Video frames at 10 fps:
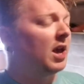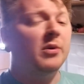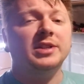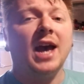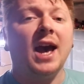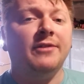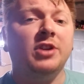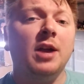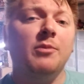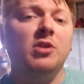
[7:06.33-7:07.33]
It was
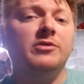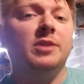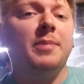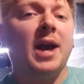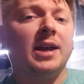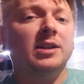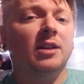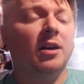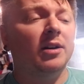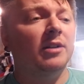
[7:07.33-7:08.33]
after I moved her back into
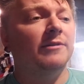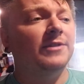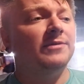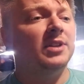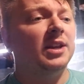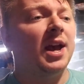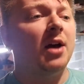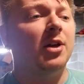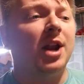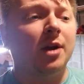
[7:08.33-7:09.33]
the 150
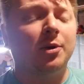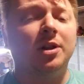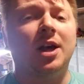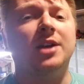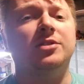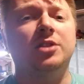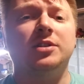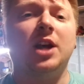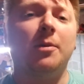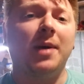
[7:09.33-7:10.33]
gallon, I realized
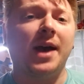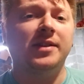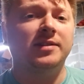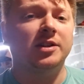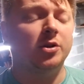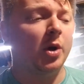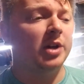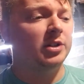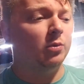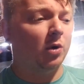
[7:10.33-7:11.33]
just how bad the
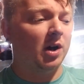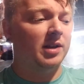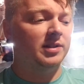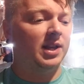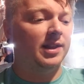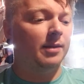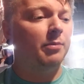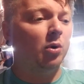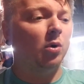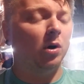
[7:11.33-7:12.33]
situation was in the
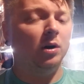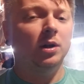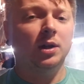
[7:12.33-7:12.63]
pool.